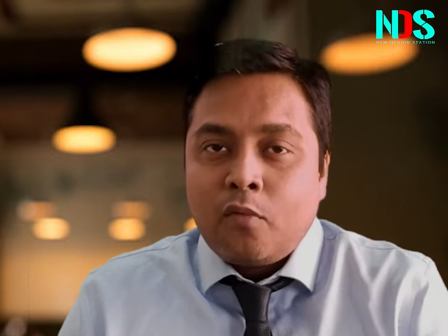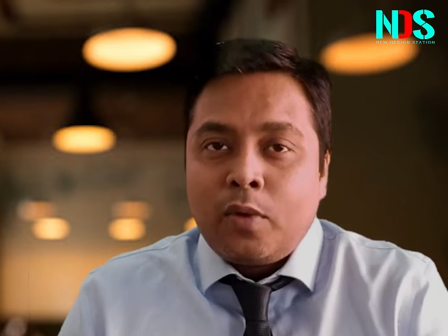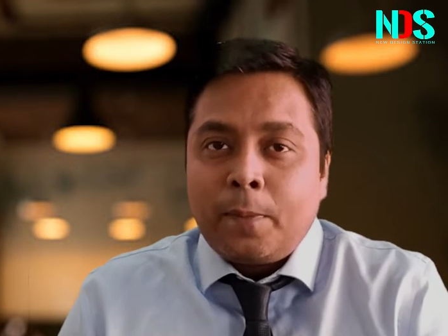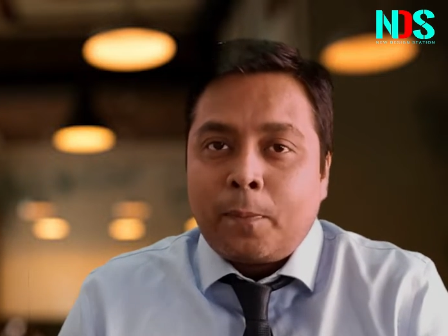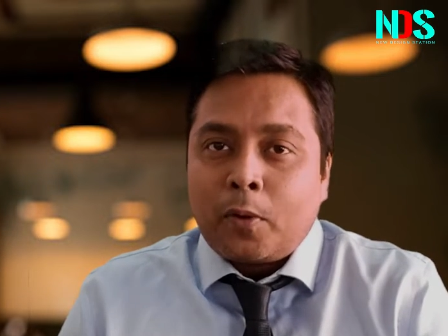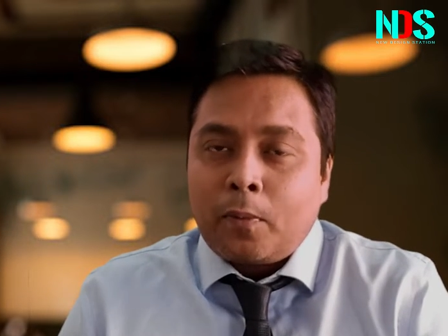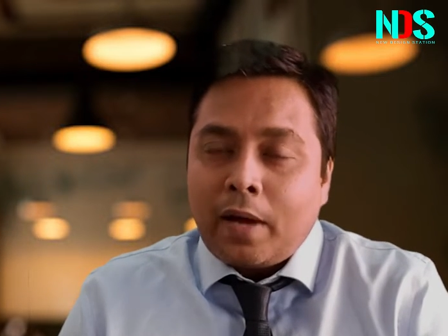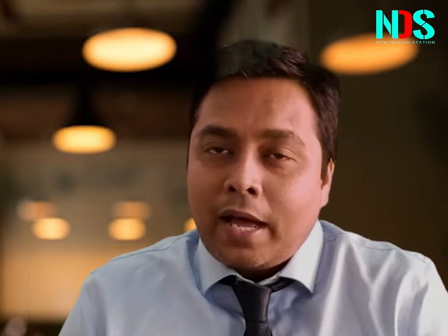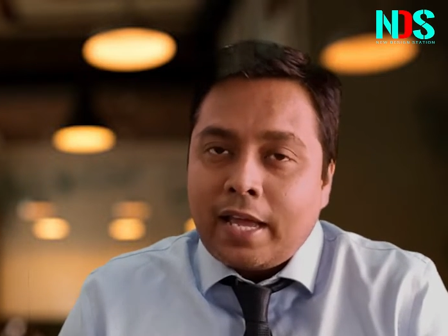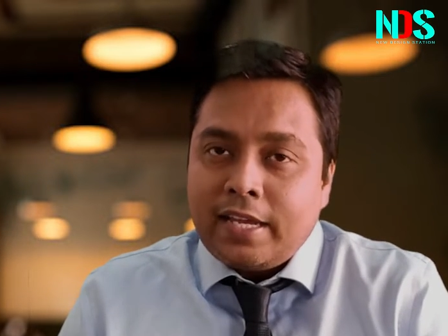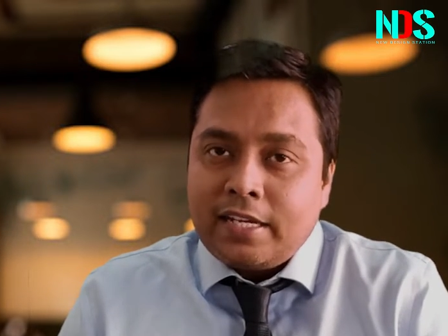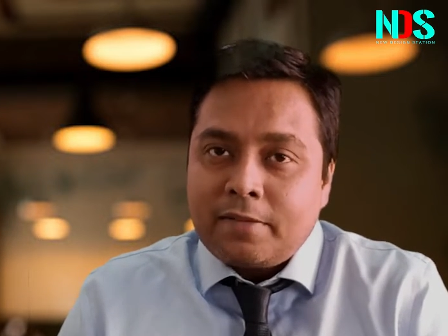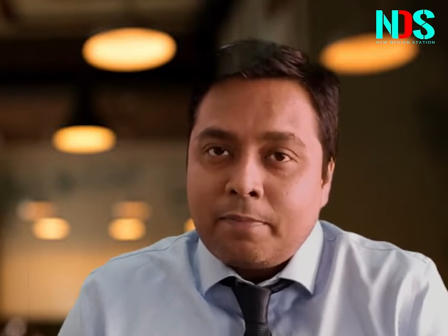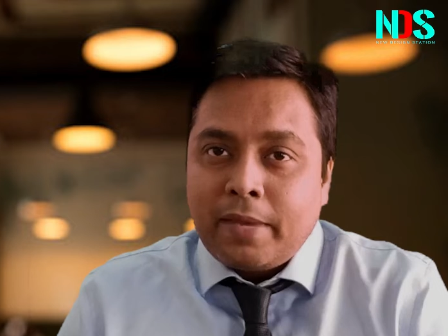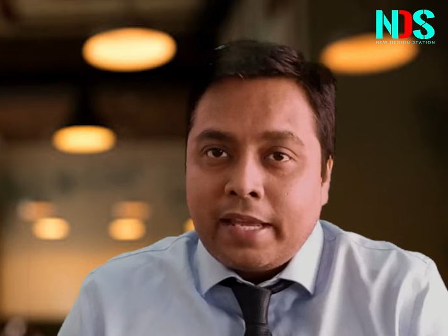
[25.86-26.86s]
We
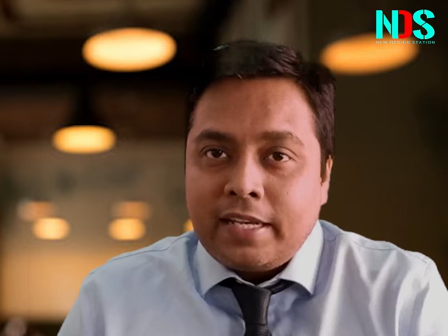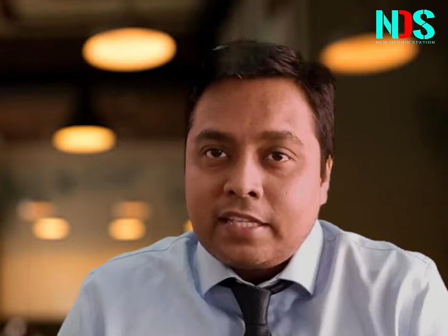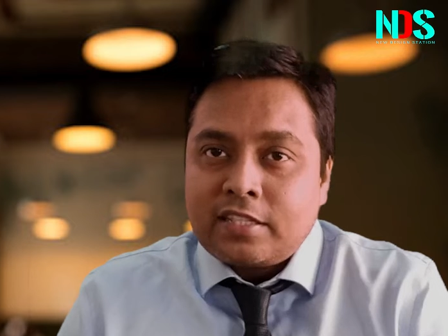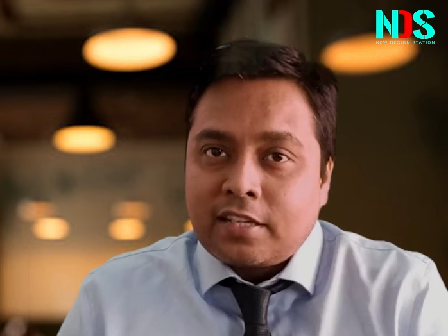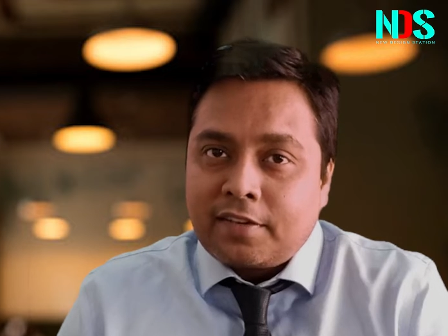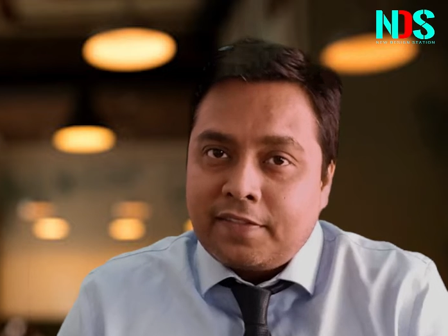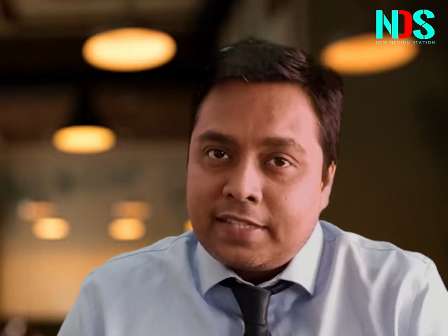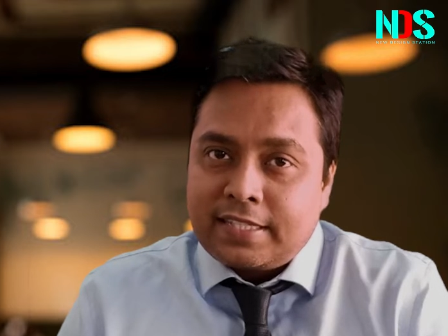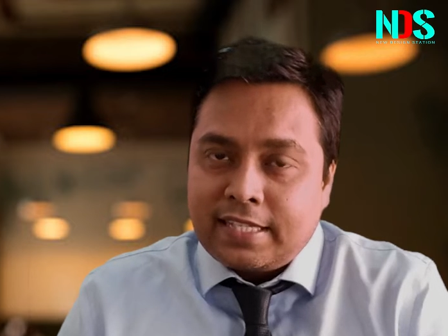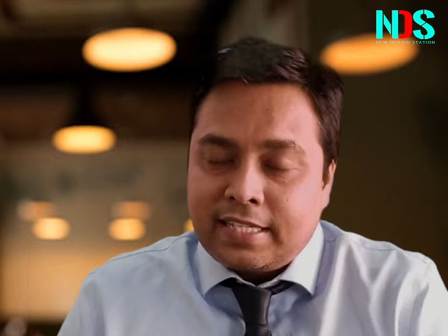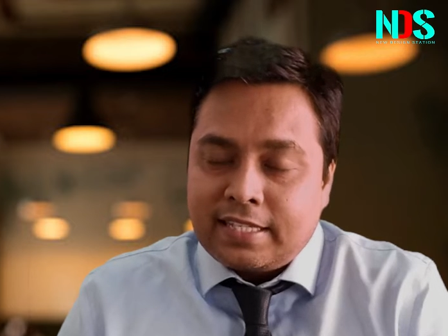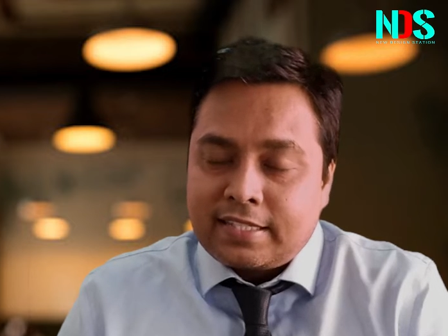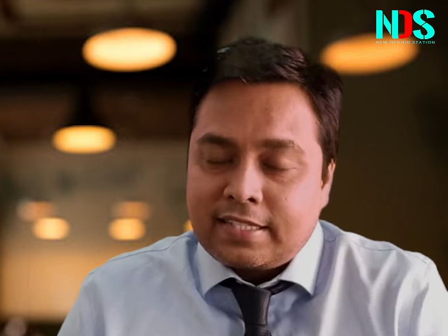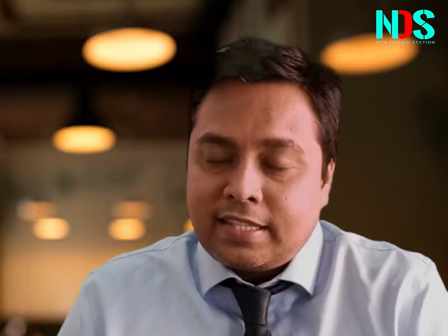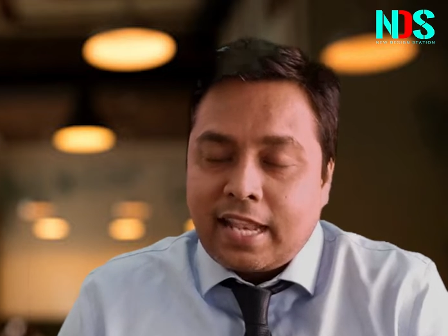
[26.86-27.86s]
provide many
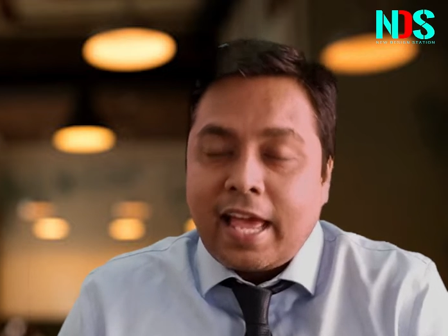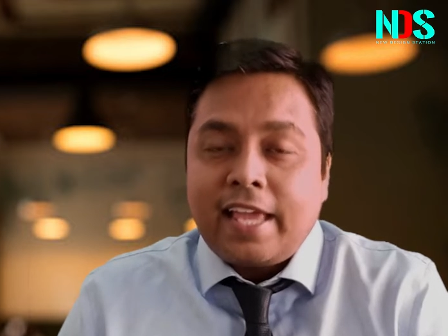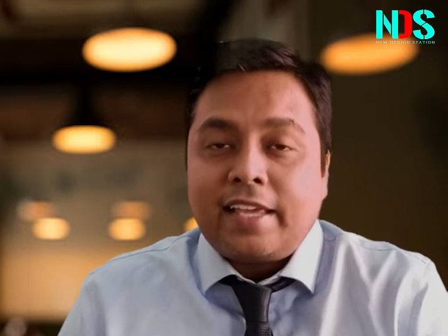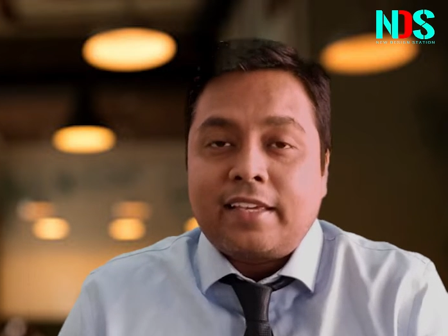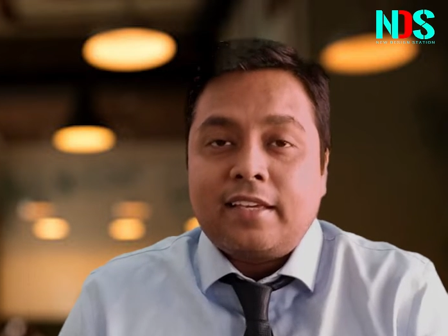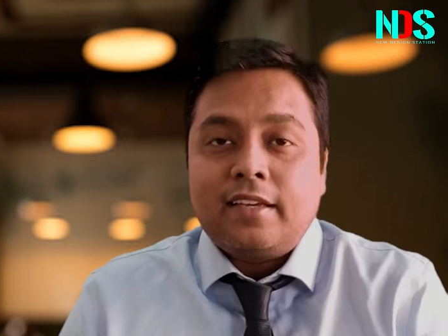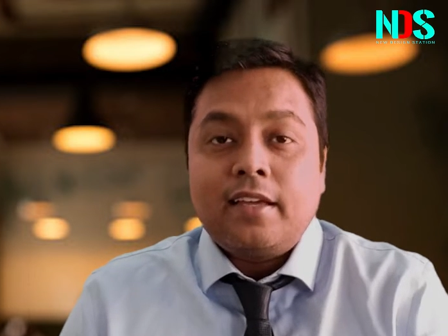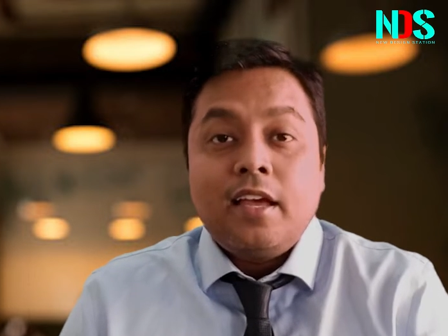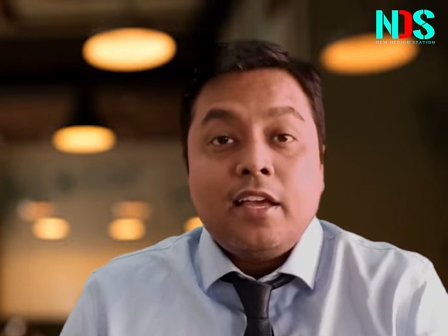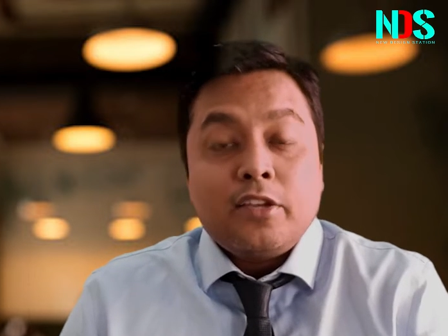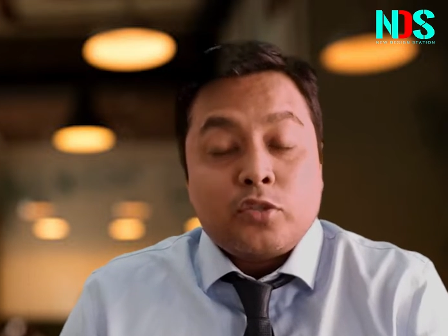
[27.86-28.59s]
services like